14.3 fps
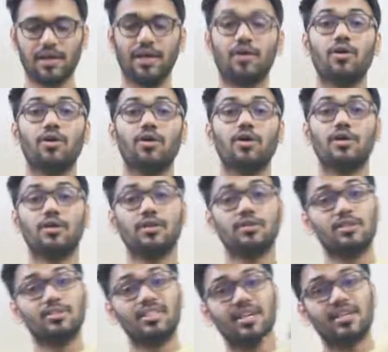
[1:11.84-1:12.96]
Now,
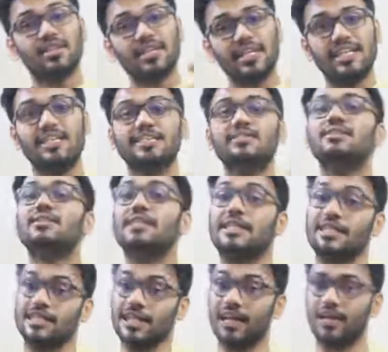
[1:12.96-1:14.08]
the sun is
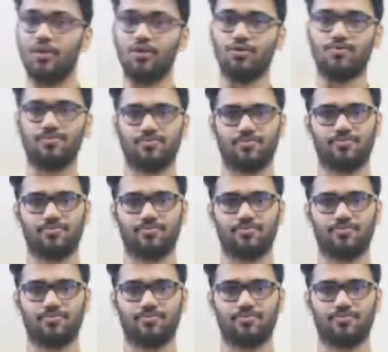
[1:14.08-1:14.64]
yellow.